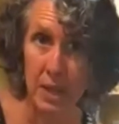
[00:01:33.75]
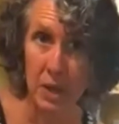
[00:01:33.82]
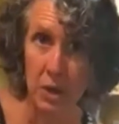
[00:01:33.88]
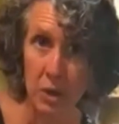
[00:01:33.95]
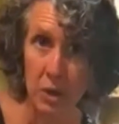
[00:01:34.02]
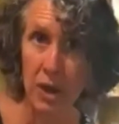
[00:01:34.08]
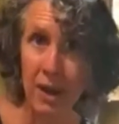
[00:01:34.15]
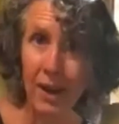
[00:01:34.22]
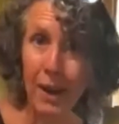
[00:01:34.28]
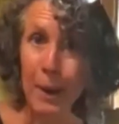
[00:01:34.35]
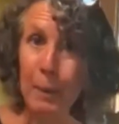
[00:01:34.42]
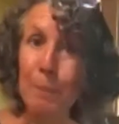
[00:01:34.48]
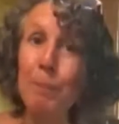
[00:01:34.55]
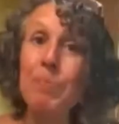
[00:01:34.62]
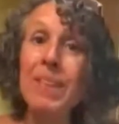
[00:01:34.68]
So
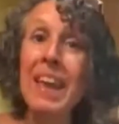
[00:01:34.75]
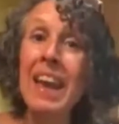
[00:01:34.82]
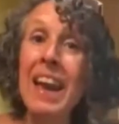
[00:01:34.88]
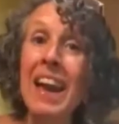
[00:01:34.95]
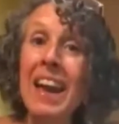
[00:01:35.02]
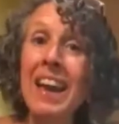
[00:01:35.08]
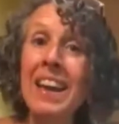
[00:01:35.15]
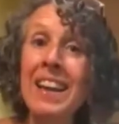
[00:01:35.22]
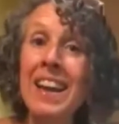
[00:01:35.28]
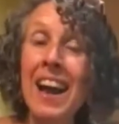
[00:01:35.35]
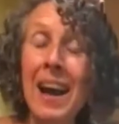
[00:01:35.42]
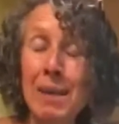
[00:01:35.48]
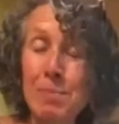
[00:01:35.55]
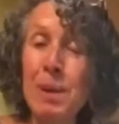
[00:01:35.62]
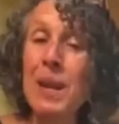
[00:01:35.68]

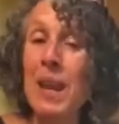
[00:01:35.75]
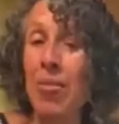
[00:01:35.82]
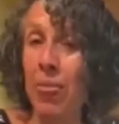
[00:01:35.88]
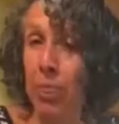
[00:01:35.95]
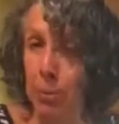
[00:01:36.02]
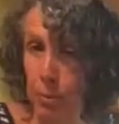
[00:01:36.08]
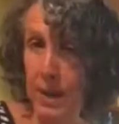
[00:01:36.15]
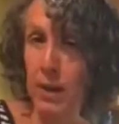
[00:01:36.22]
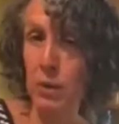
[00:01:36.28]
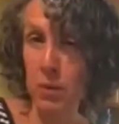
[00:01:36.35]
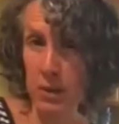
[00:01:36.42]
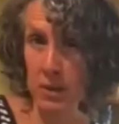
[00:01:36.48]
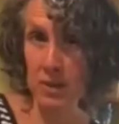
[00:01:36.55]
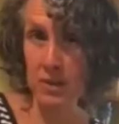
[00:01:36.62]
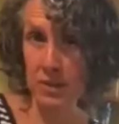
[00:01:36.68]
I put in
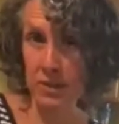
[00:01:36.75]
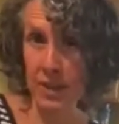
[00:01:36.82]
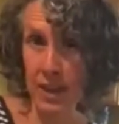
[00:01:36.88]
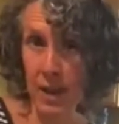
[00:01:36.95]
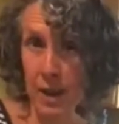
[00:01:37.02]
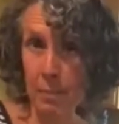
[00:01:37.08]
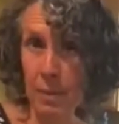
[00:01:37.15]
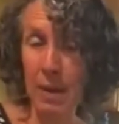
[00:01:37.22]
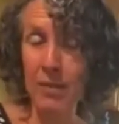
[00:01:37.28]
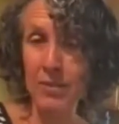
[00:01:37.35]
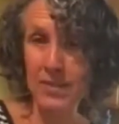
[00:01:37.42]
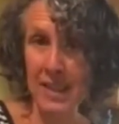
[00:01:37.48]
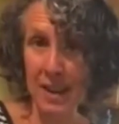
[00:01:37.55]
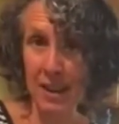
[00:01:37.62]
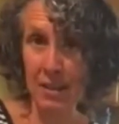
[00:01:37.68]
3/4 of a cup
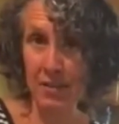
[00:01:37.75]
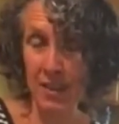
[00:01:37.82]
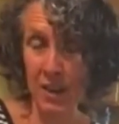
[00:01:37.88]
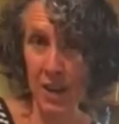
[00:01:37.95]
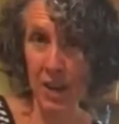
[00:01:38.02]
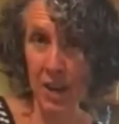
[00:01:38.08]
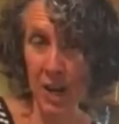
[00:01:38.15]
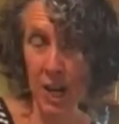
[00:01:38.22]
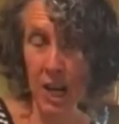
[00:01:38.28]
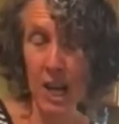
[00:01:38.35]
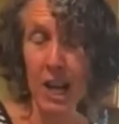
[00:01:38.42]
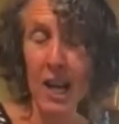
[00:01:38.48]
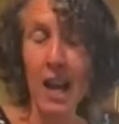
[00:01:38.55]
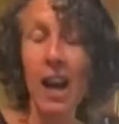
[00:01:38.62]
of cider vinegar.